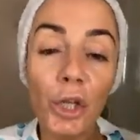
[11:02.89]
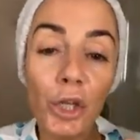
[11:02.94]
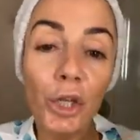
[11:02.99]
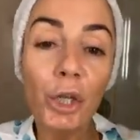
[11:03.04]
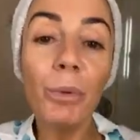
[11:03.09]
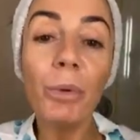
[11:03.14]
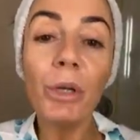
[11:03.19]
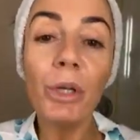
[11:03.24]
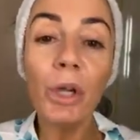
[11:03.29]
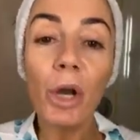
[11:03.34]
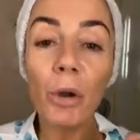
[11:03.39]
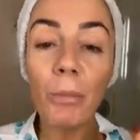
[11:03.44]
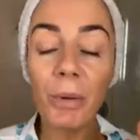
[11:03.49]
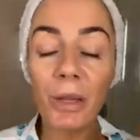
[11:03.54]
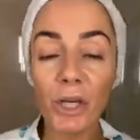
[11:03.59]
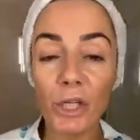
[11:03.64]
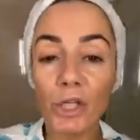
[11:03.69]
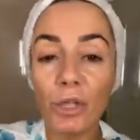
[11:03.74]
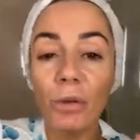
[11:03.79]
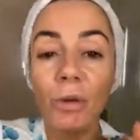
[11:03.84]
You will know
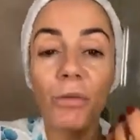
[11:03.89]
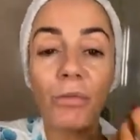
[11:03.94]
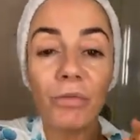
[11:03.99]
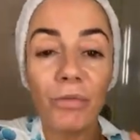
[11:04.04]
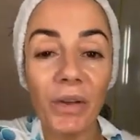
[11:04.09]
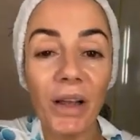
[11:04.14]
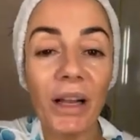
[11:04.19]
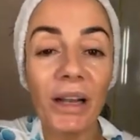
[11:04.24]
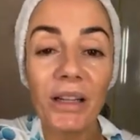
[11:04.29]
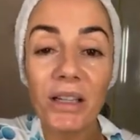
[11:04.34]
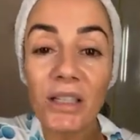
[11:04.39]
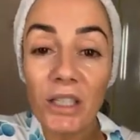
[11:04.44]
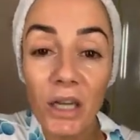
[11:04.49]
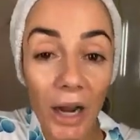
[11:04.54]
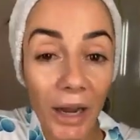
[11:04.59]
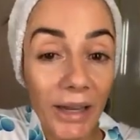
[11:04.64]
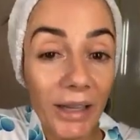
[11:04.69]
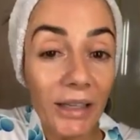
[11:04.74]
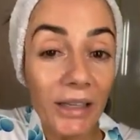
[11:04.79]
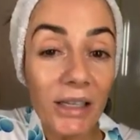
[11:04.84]
because you'll feel a
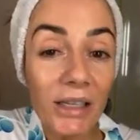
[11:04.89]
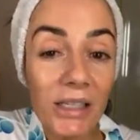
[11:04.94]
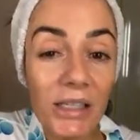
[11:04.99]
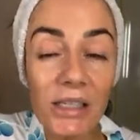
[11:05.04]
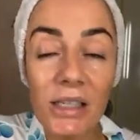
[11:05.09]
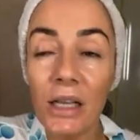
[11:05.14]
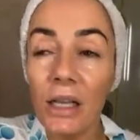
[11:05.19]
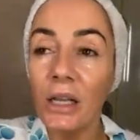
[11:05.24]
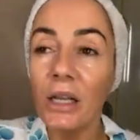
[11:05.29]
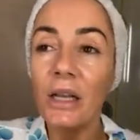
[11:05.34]
tightness.